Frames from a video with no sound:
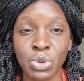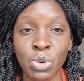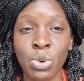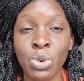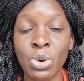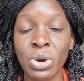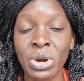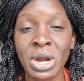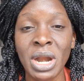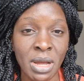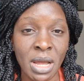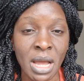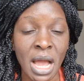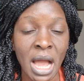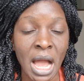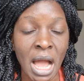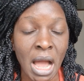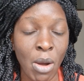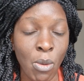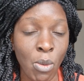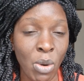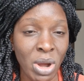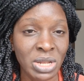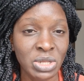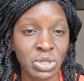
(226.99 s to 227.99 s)
Or I
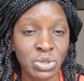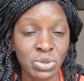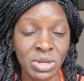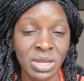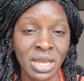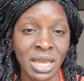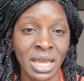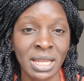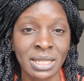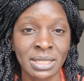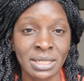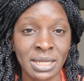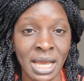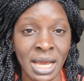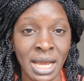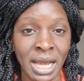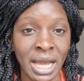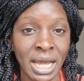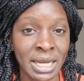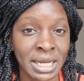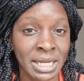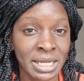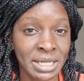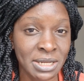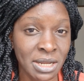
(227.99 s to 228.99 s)
want to get a
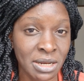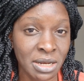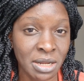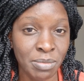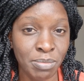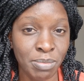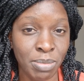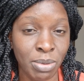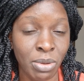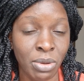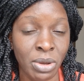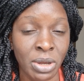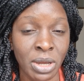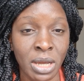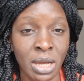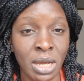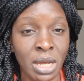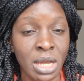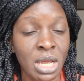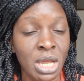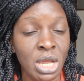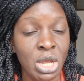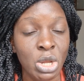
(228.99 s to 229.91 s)
Canadian employer